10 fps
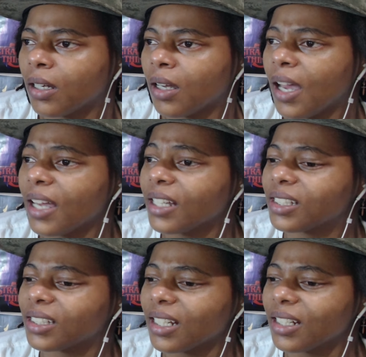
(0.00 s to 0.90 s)
Hey,
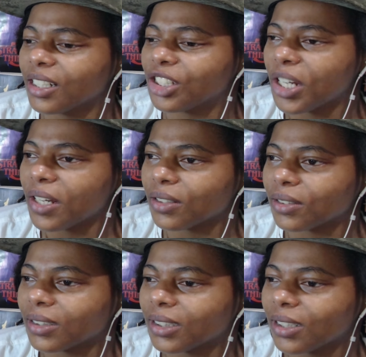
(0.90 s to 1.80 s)
Sydney,
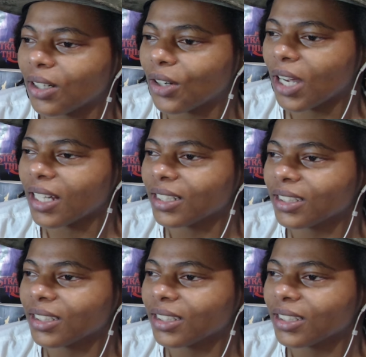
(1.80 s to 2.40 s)
chill, okay?